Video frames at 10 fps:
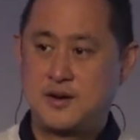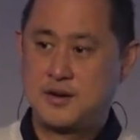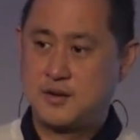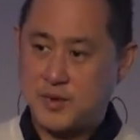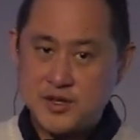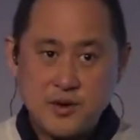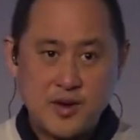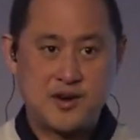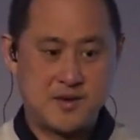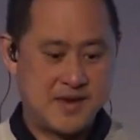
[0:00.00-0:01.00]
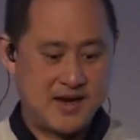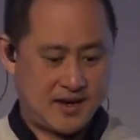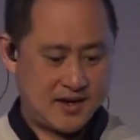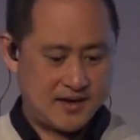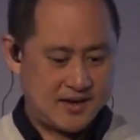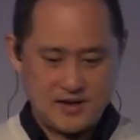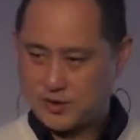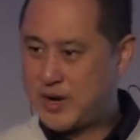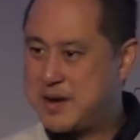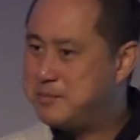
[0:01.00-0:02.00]
what's going on in my heart? Do I
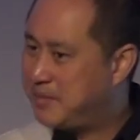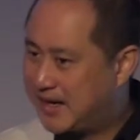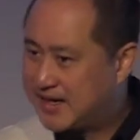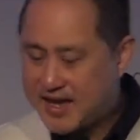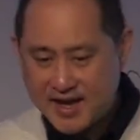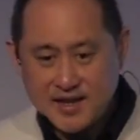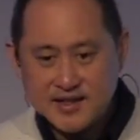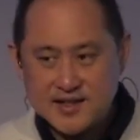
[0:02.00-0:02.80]
medicate